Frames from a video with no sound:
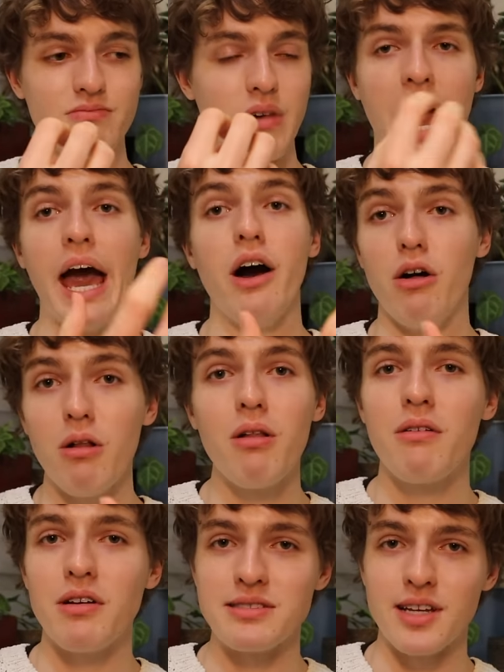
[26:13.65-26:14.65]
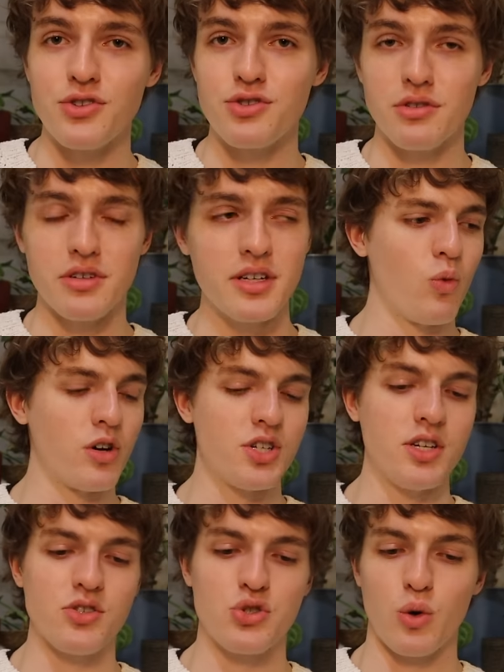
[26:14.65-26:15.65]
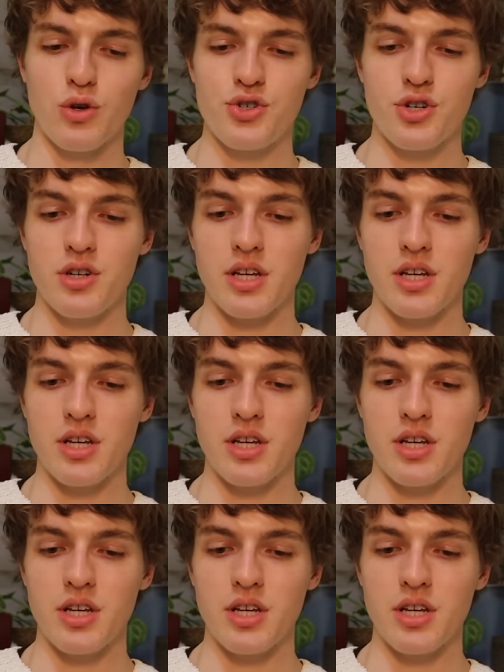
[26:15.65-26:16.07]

hell, essentially, where she is tortured